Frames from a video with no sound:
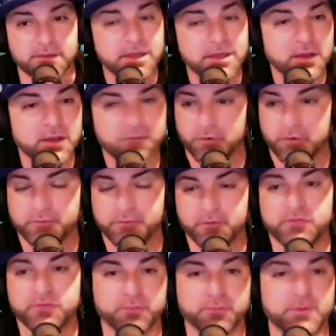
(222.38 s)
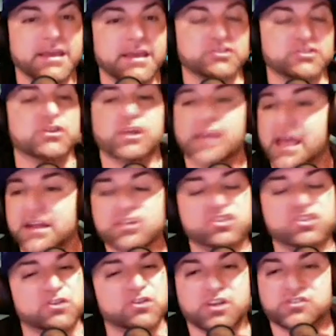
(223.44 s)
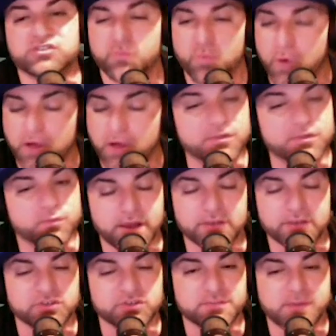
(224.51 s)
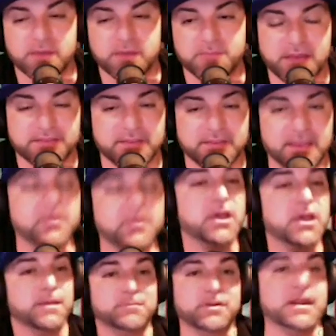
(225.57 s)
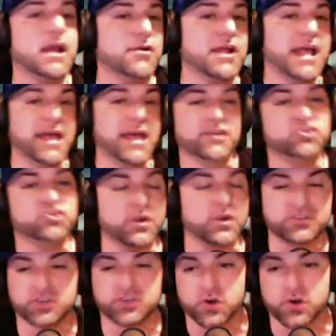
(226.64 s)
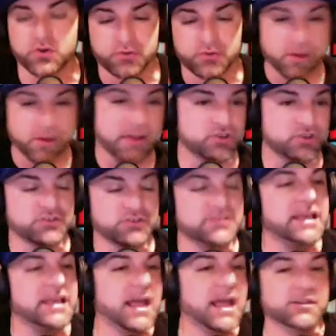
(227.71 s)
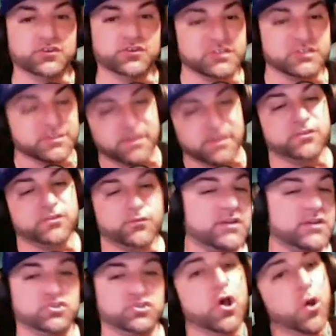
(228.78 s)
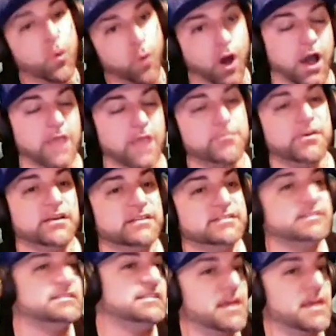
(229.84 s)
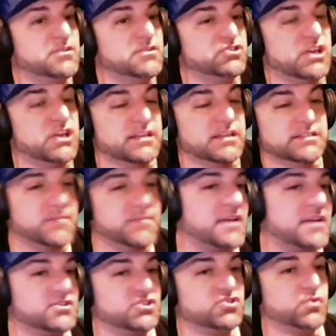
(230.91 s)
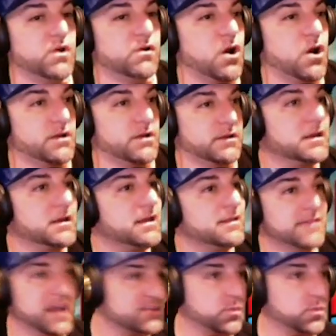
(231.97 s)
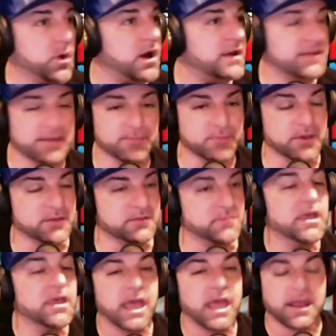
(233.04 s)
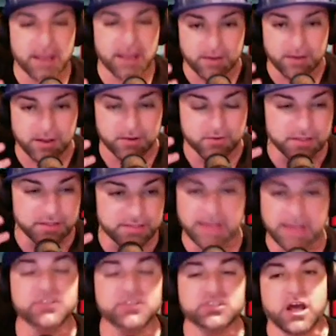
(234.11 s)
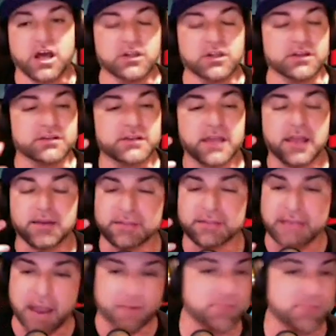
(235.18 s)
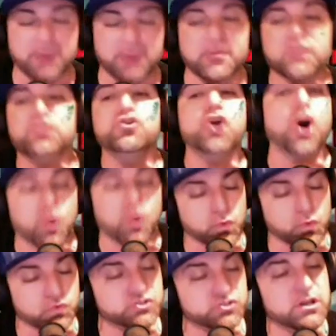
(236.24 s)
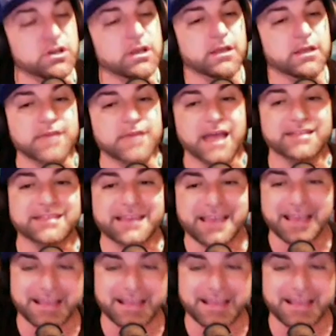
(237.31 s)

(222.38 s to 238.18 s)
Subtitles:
for 3 years, and the NHL doesn't want the Rangers to be a bad team. Panarin had a choice to go to the Rangers or the Islanders. He picked the Rangers. Why? Because it's in MSG. It's in Madison Square Garden. That's why he picked him. And the NHL and Gary Bettman knows that the